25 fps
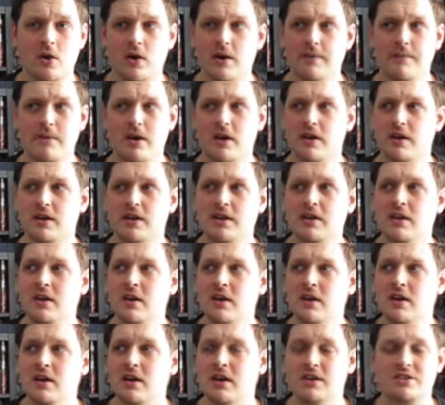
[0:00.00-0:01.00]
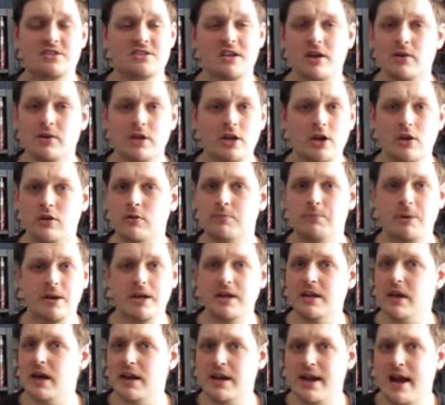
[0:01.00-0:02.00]
I sell the odd
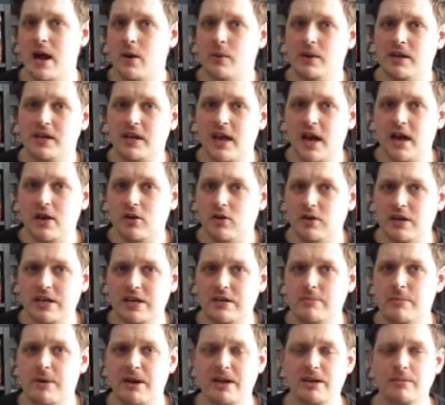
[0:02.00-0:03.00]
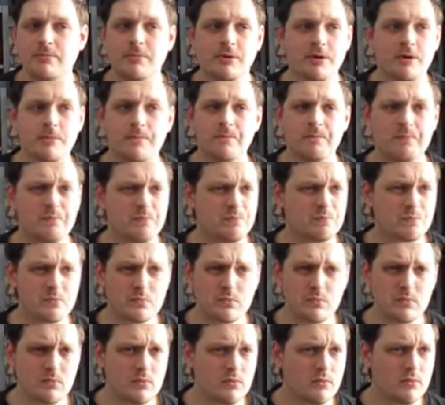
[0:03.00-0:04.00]
bit now and again on eBay, but
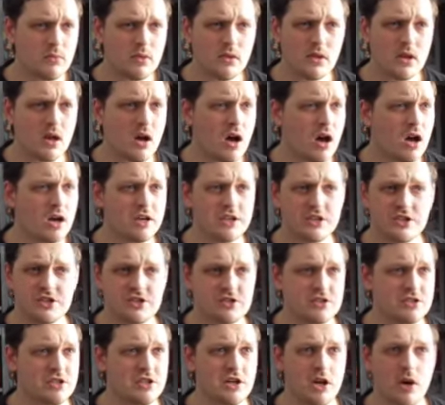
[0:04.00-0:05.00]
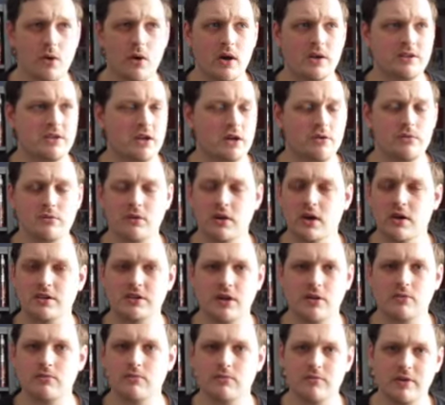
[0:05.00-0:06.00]
I just I
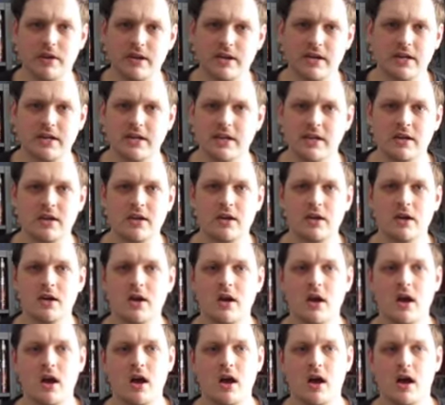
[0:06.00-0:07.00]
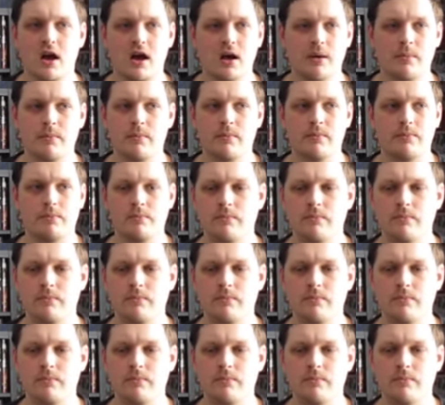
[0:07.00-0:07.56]
don't really I